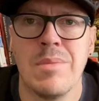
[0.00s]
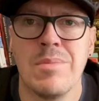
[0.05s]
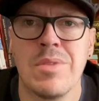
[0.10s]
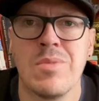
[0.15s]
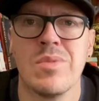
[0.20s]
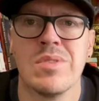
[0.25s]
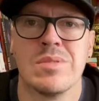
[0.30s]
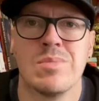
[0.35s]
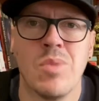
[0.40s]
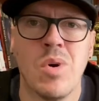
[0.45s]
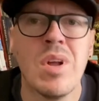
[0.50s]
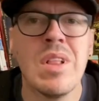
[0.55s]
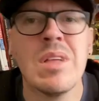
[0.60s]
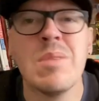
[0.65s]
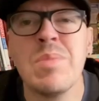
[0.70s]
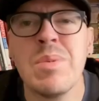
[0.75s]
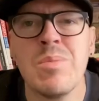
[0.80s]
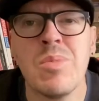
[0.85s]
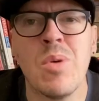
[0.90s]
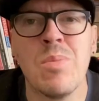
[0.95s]
It was a little
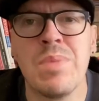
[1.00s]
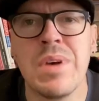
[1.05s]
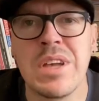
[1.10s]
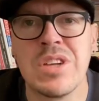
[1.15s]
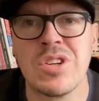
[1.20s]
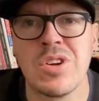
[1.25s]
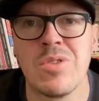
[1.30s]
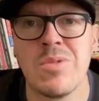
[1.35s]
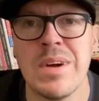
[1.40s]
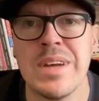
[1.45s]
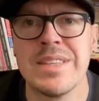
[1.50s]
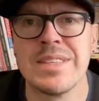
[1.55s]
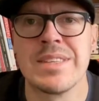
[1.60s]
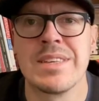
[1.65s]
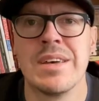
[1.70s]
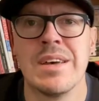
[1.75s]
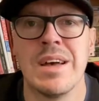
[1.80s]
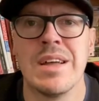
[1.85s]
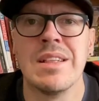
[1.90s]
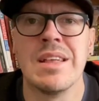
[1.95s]
bit more picturesque
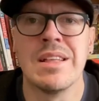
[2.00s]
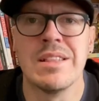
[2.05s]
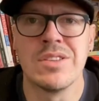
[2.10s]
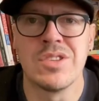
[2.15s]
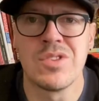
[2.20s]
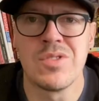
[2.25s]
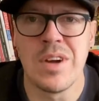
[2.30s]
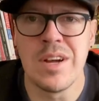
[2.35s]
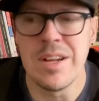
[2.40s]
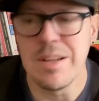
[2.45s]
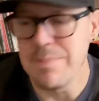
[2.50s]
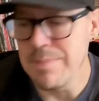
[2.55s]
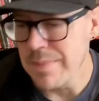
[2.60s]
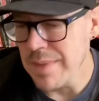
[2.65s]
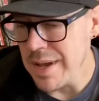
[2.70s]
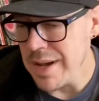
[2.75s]
and illustrated.